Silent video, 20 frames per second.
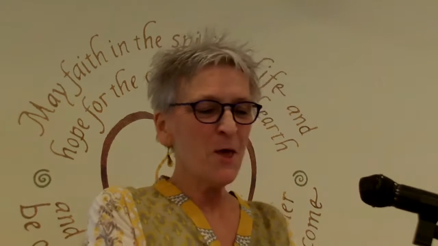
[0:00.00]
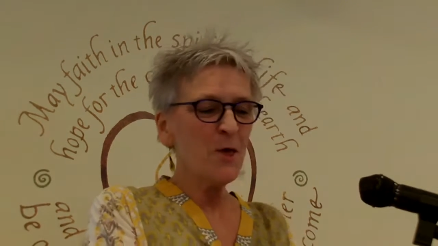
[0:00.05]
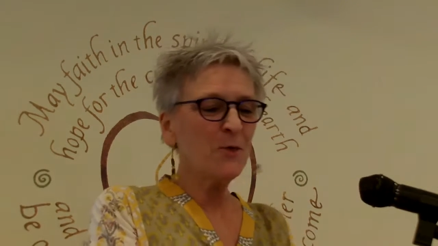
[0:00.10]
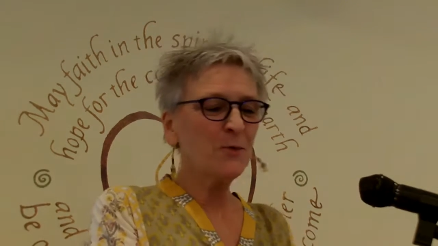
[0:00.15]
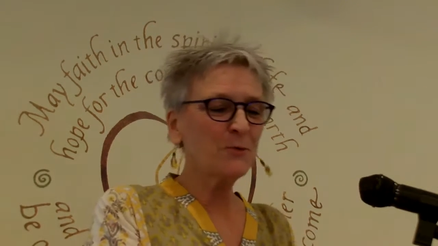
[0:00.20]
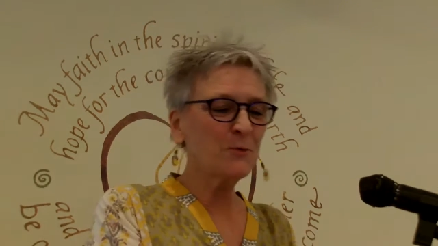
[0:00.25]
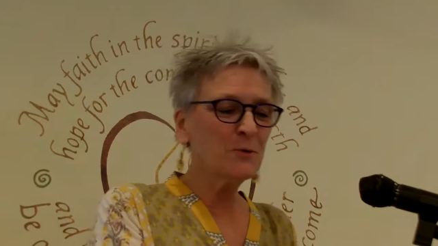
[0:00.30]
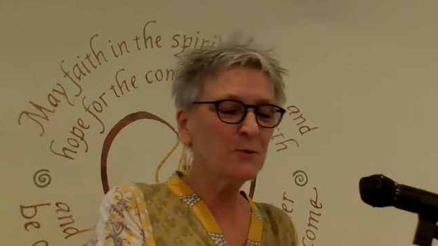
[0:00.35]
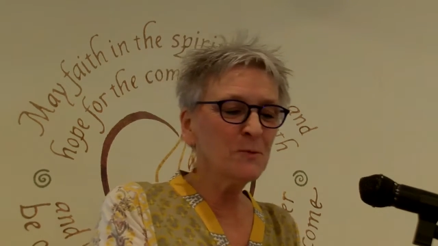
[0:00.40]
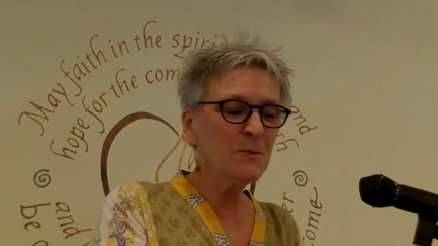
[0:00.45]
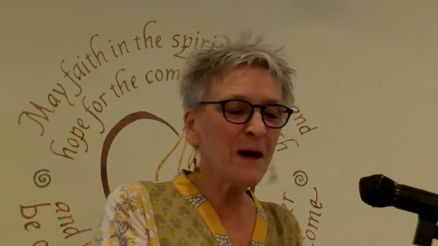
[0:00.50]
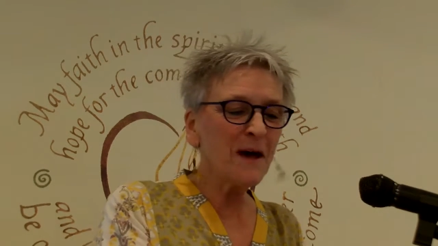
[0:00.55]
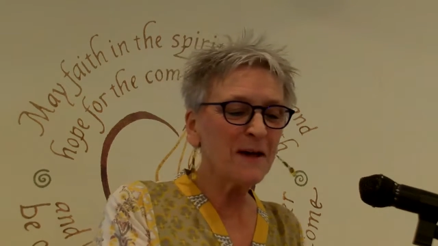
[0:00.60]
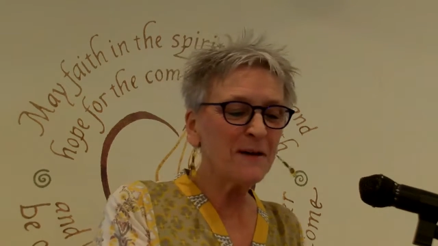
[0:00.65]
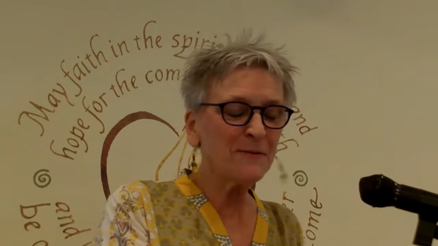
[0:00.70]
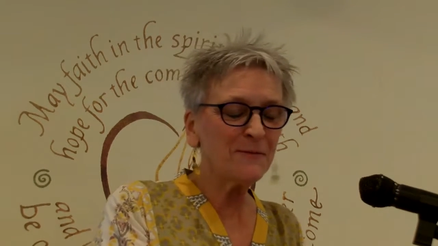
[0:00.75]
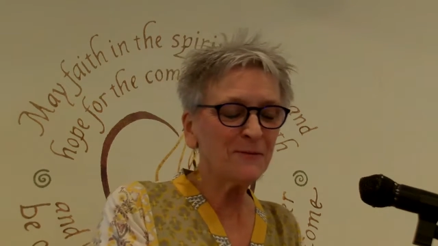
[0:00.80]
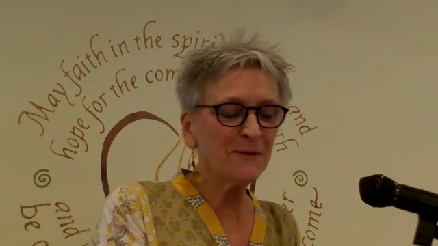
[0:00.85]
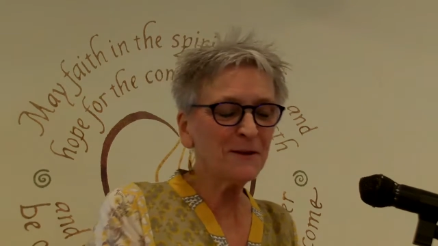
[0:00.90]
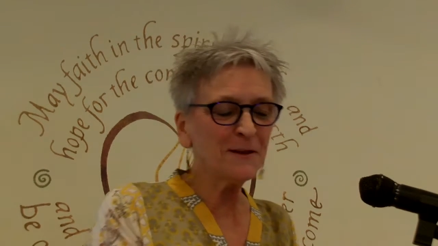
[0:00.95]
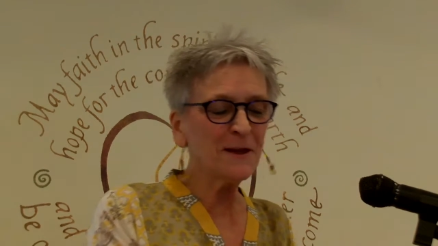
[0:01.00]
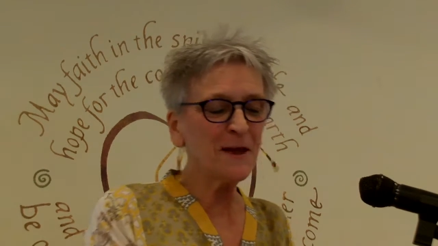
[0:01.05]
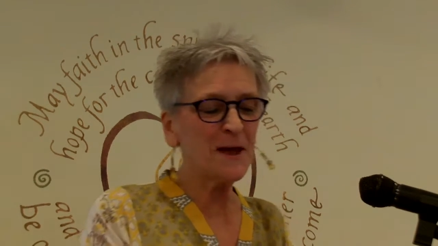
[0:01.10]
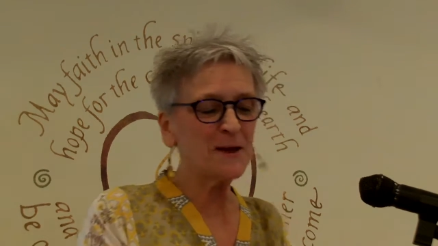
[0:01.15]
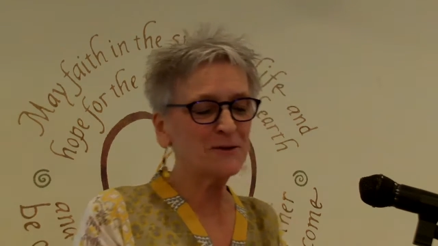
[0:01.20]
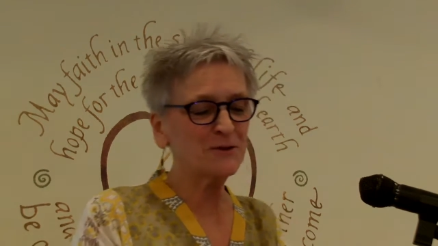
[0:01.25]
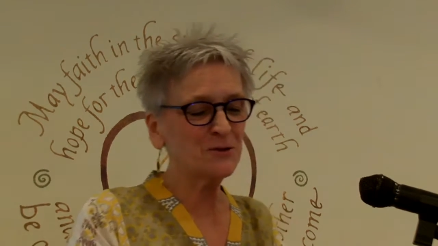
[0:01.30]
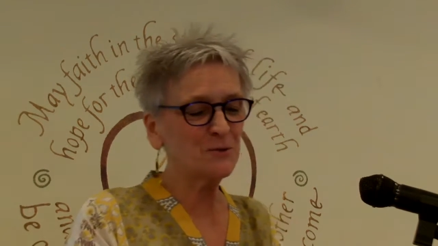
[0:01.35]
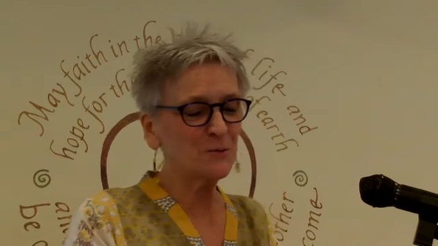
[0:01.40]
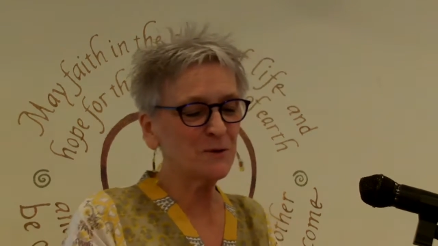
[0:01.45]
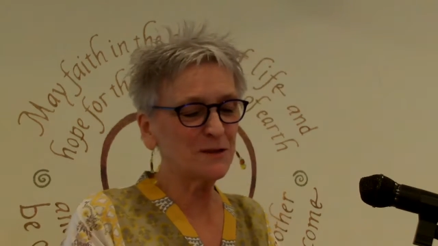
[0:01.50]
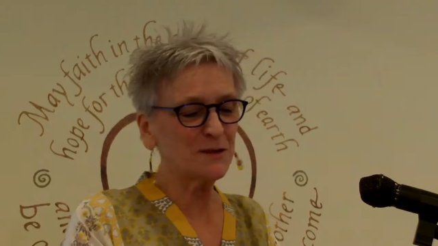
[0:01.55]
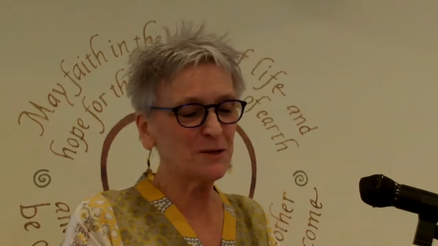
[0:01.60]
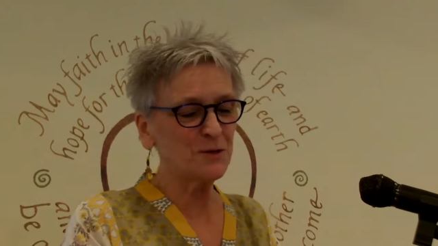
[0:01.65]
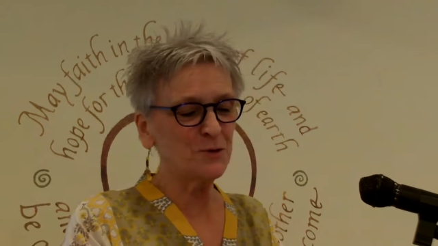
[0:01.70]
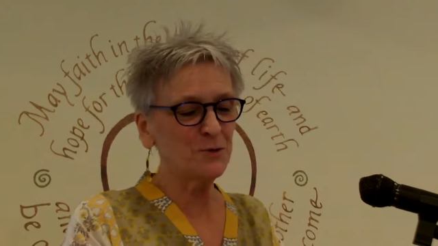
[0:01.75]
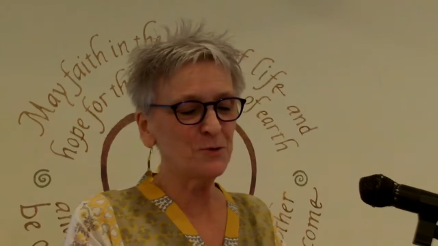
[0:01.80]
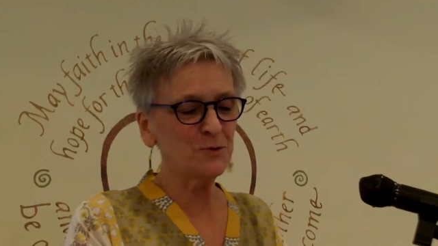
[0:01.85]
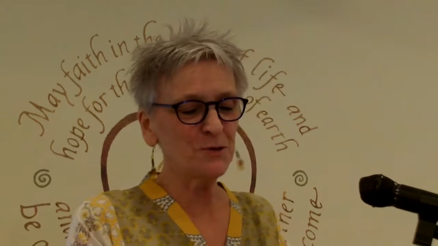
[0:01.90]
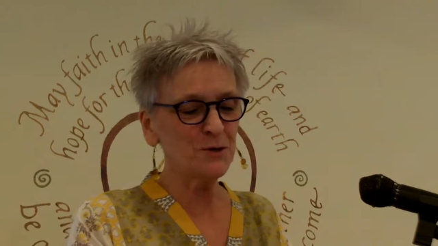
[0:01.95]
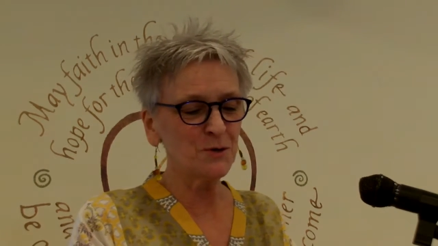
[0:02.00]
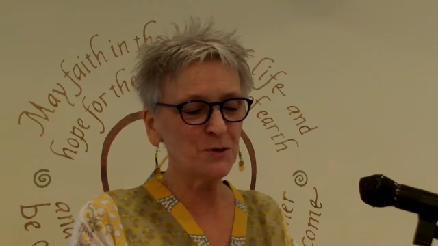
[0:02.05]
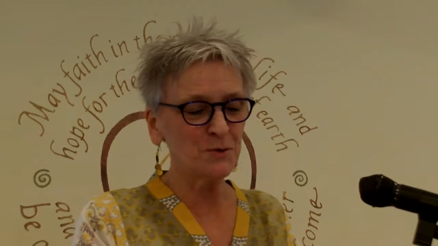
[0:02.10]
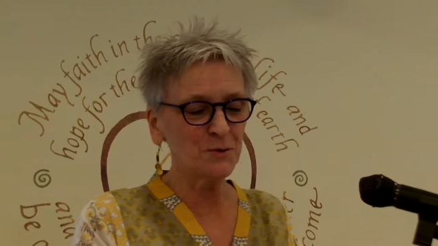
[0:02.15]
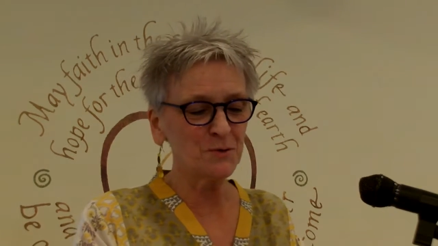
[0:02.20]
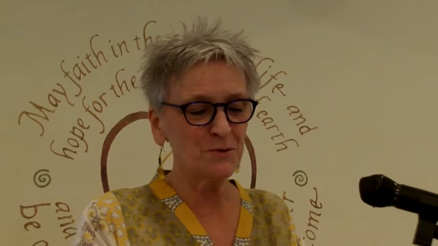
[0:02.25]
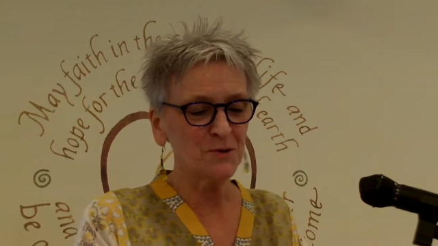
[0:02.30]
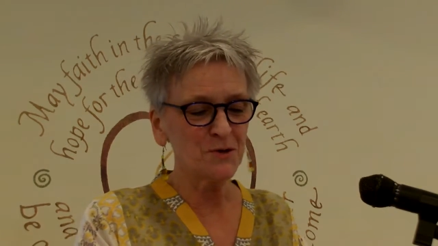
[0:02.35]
Through my affiliation with the UU,